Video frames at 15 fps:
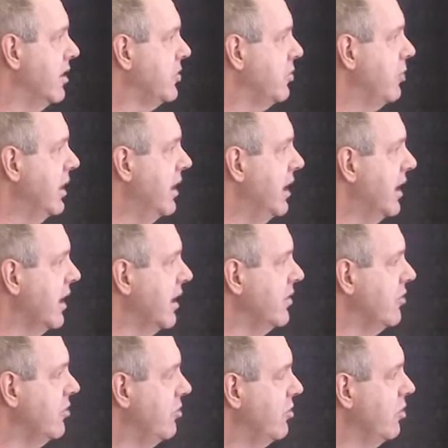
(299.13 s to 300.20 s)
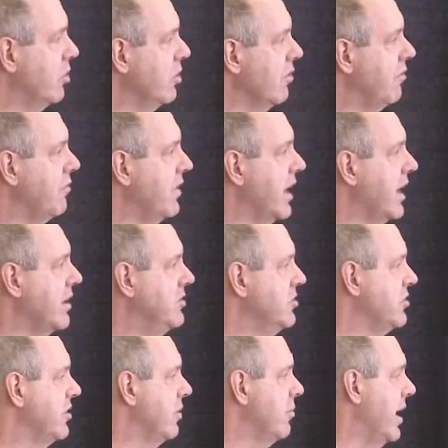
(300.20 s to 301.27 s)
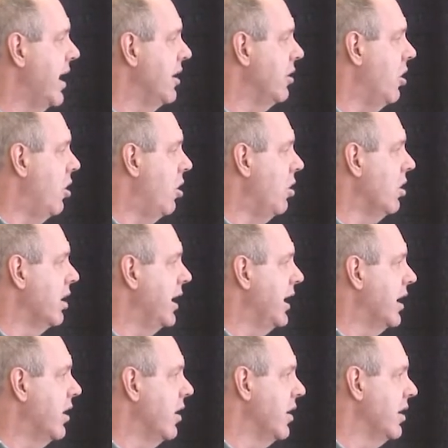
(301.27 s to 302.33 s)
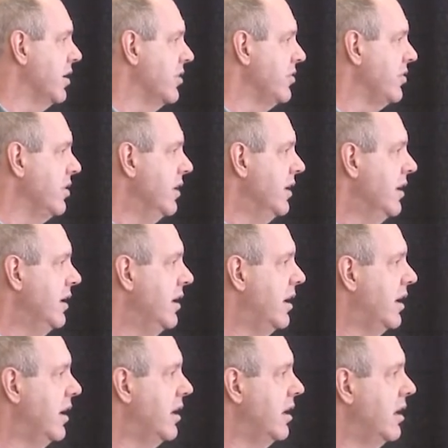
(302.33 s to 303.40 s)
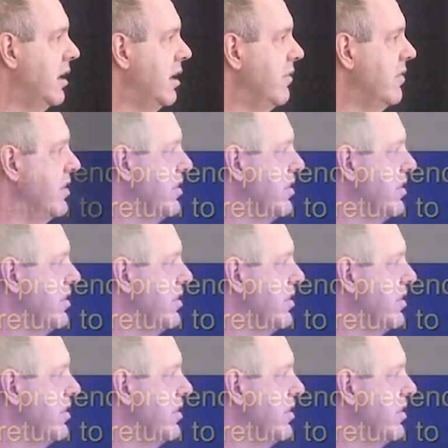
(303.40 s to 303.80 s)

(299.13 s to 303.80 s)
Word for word: this begins to affect just about all areas uh, of